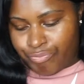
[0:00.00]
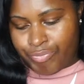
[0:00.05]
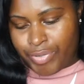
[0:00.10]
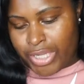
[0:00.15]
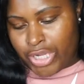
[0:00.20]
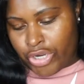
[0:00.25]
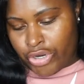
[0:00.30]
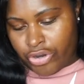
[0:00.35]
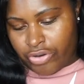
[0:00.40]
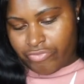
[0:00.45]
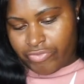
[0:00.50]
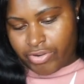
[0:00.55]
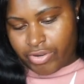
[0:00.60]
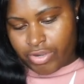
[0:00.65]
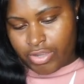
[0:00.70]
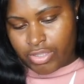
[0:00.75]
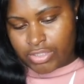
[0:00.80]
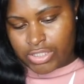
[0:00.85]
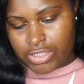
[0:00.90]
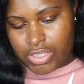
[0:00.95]
Big curvy
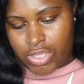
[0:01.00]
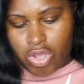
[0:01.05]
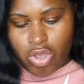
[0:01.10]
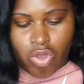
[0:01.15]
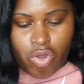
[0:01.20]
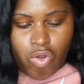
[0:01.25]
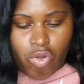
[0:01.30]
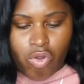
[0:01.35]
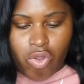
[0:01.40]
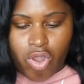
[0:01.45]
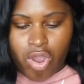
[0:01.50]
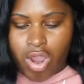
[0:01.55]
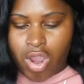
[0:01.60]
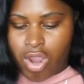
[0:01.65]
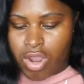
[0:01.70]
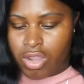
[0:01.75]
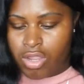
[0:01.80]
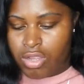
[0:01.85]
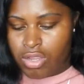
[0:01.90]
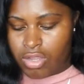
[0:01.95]
girl, so
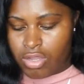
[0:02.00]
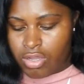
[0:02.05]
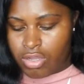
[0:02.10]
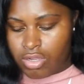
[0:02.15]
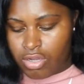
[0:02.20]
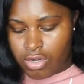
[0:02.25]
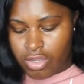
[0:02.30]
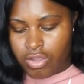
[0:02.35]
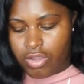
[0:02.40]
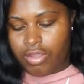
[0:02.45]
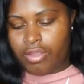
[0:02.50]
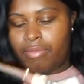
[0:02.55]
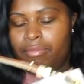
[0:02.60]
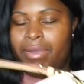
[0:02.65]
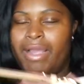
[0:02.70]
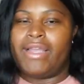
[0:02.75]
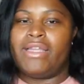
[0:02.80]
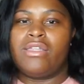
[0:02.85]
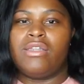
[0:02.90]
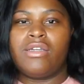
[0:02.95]
you know, it
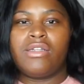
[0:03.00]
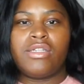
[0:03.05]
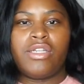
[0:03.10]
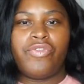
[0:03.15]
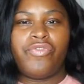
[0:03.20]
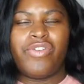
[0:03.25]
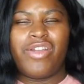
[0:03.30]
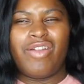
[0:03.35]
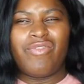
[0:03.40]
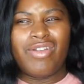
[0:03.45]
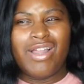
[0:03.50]
might look different.